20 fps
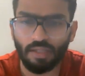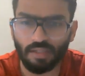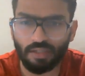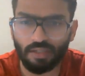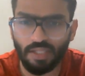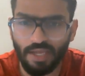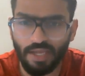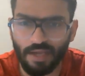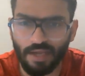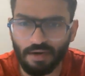
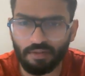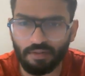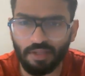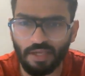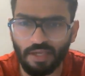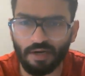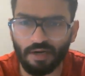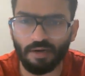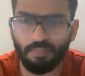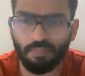
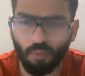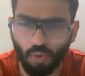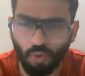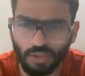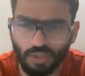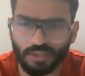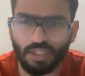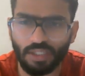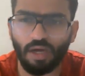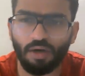Their
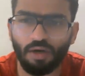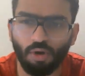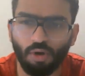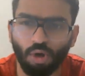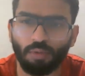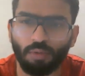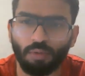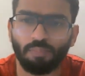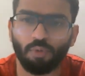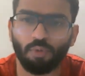reports are
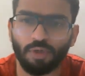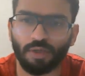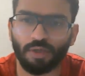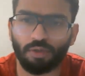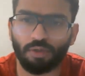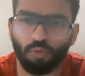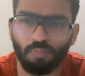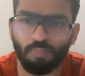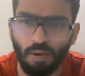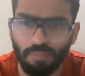not put
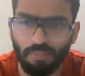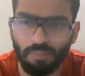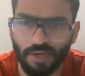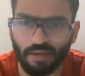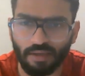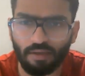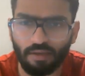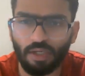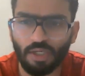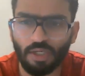to
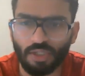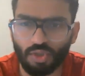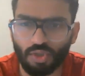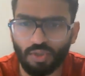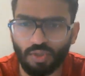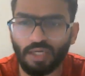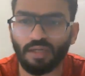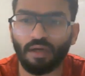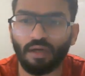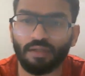public so
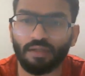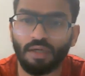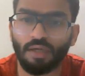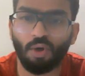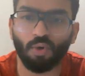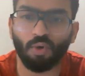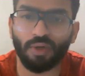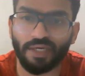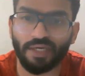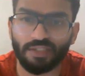that other
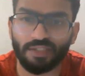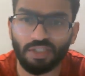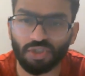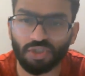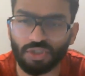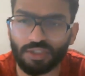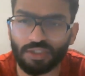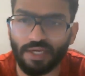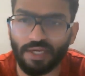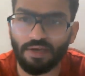
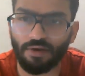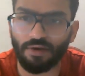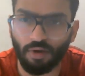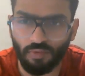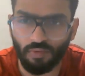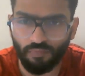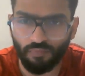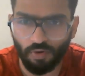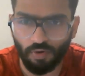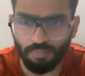organizations can
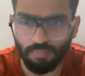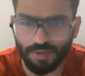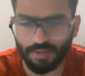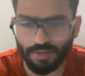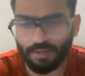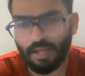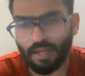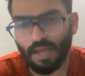learn from it.